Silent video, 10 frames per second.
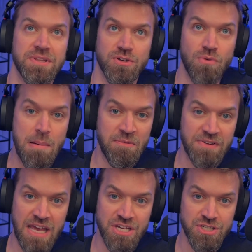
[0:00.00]
but the
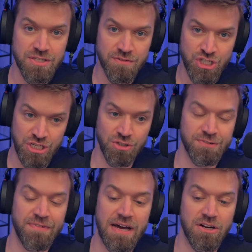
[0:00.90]
ramifications of
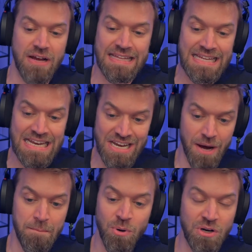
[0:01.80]
Shield Fighter and the
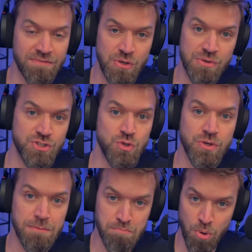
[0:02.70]
number of units you
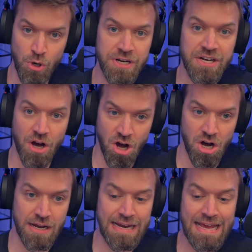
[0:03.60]
can put it
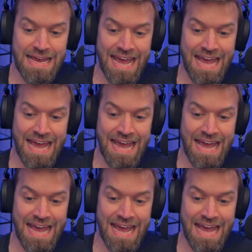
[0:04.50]
on